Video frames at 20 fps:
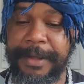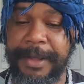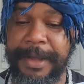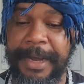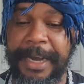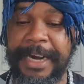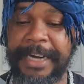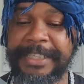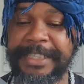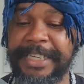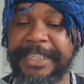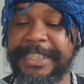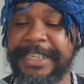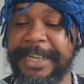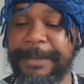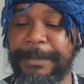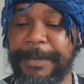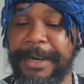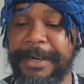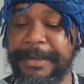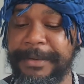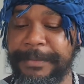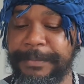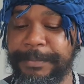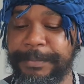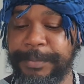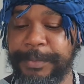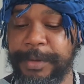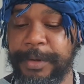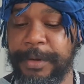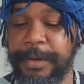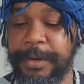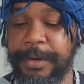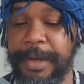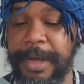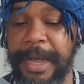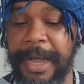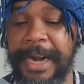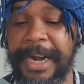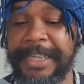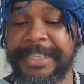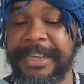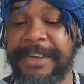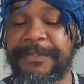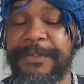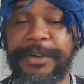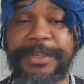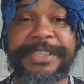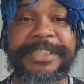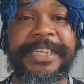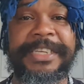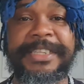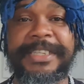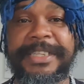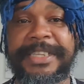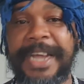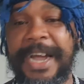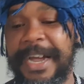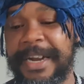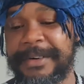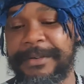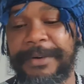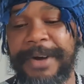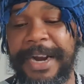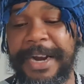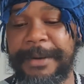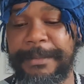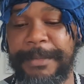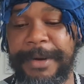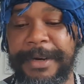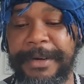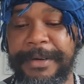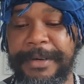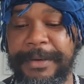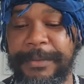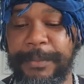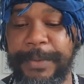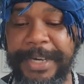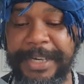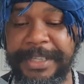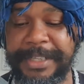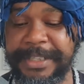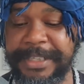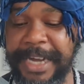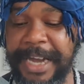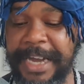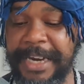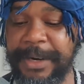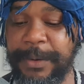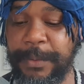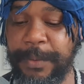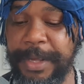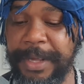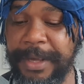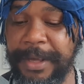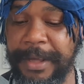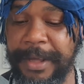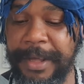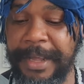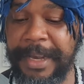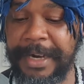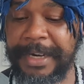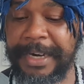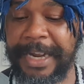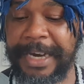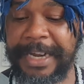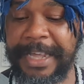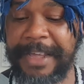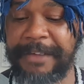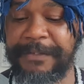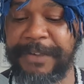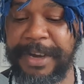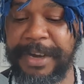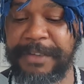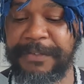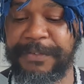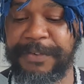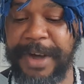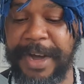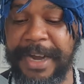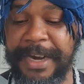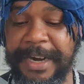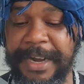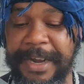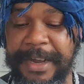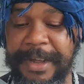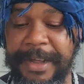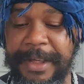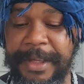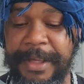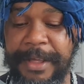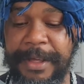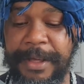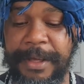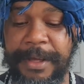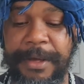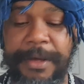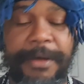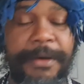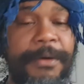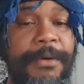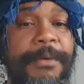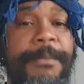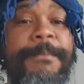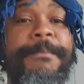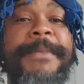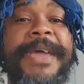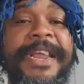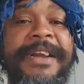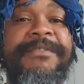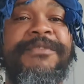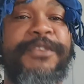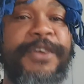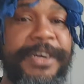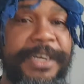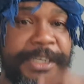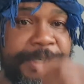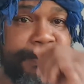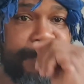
And as I said, man, a lot of us didn't start right, man. We didn't start the way that the Heavenly Father meant for this